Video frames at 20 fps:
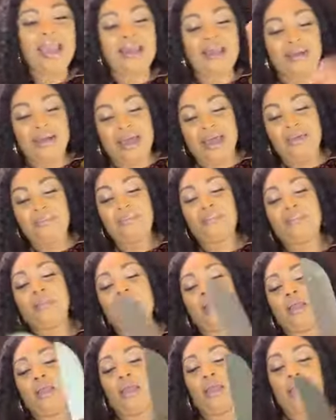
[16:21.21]
Anyway,
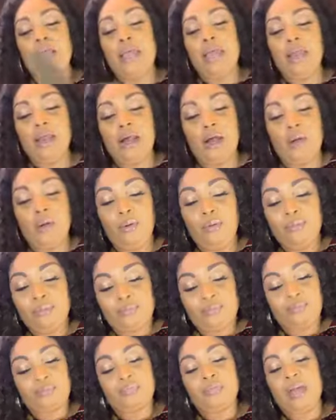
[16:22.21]
you know,
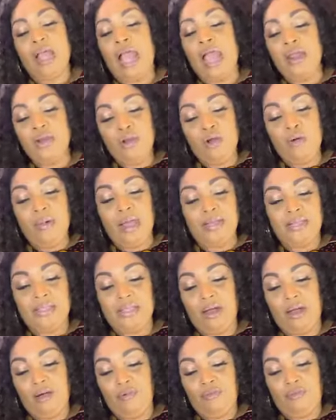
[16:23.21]
I know
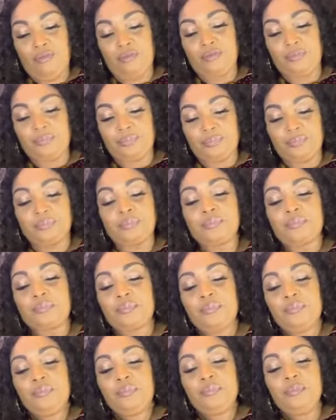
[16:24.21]
myself.
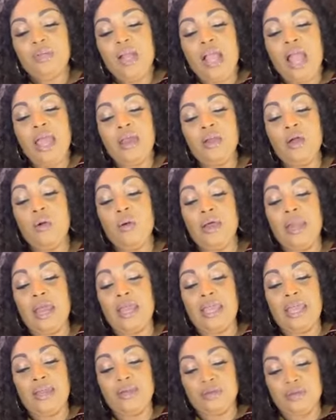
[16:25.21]
I know what
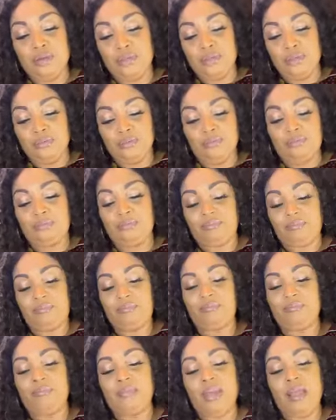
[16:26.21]
I can do.
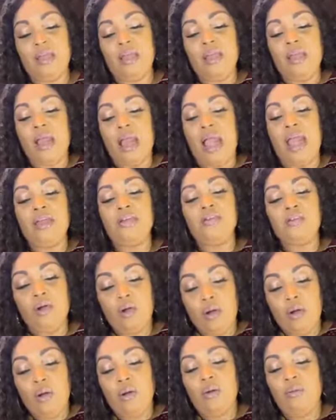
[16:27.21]
I
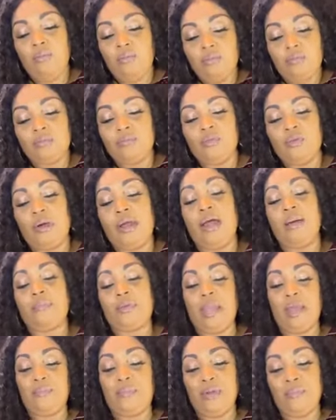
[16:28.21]
know what
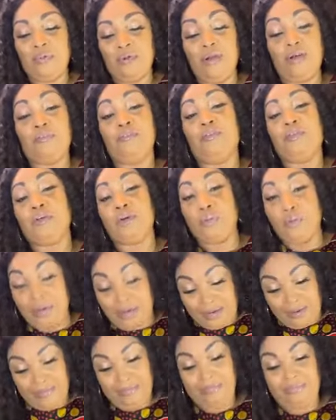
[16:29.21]
I'm capable of
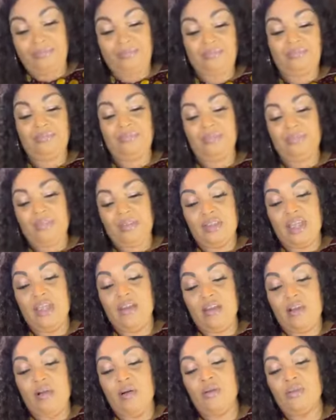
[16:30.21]
doing,
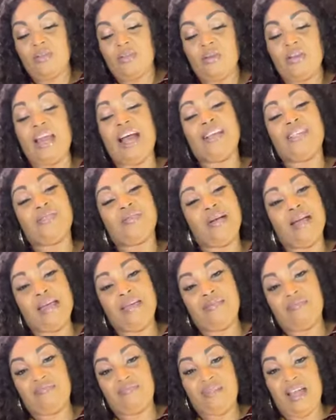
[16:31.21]
you know. So that's
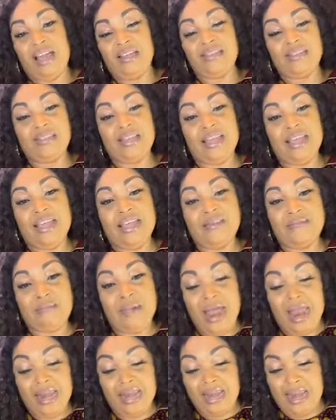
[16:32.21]
why I stay
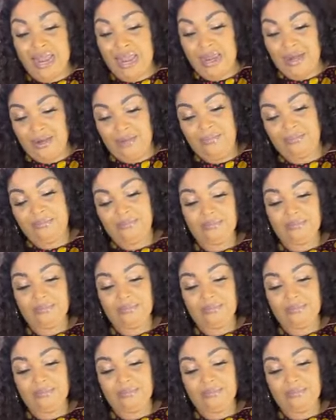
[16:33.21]
in my lane